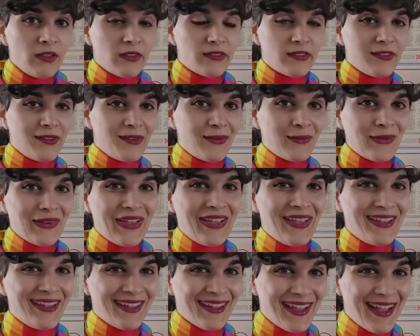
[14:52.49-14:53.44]
So
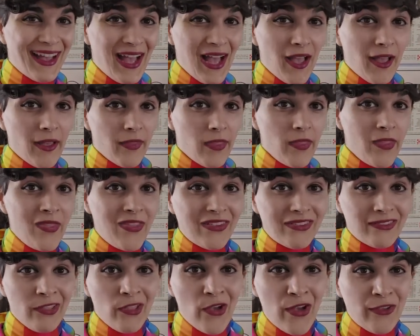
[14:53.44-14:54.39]

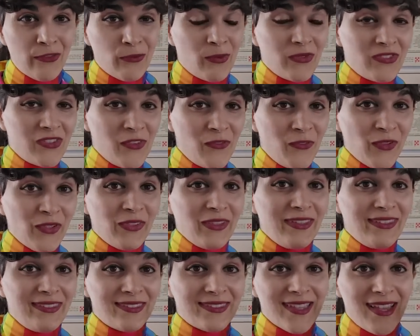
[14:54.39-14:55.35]
this law
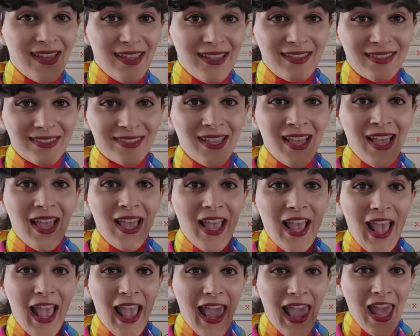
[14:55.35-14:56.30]
specifically cites
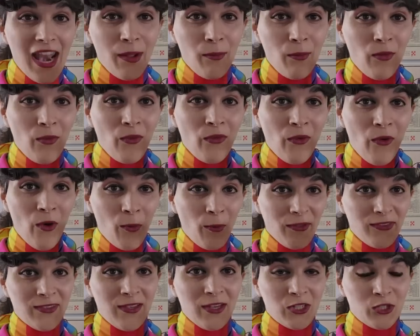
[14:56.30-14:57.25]
Animal
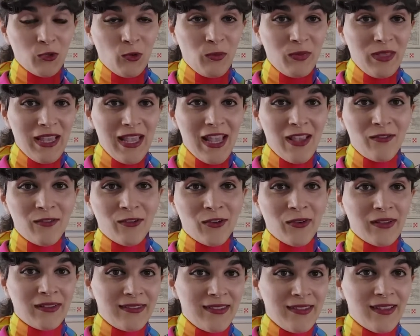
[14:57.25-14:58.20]
homosexual
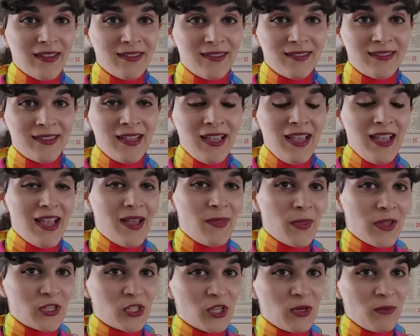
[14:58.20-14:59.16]
behavior exists,
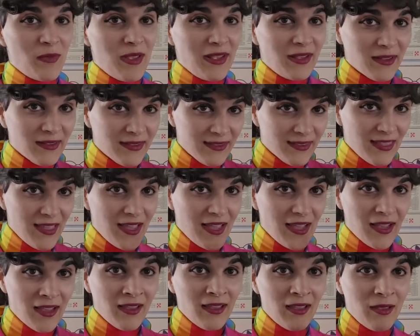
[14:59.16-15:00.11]
and that should make us
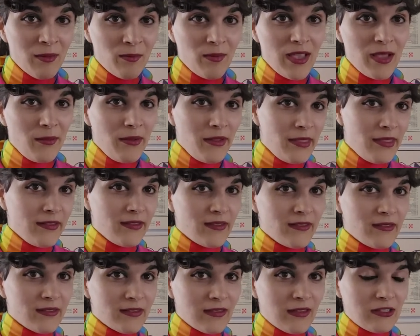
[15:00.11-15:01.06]
think maybe
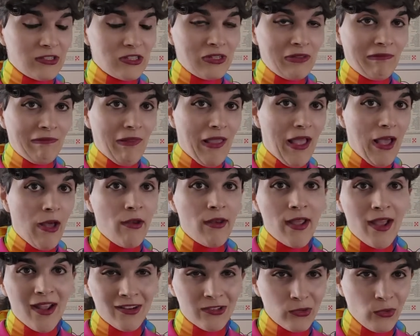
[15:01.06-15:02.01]
this isn't such an
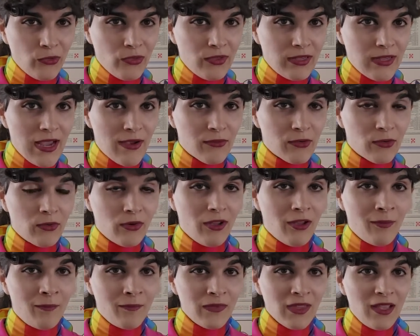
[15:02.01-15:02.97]
unnatural thing after
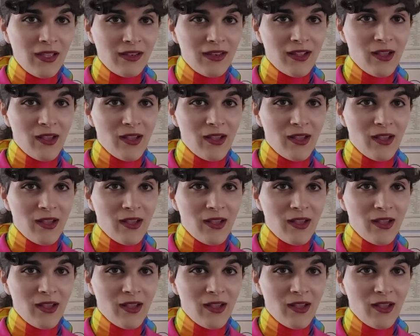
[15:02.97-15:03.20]
all.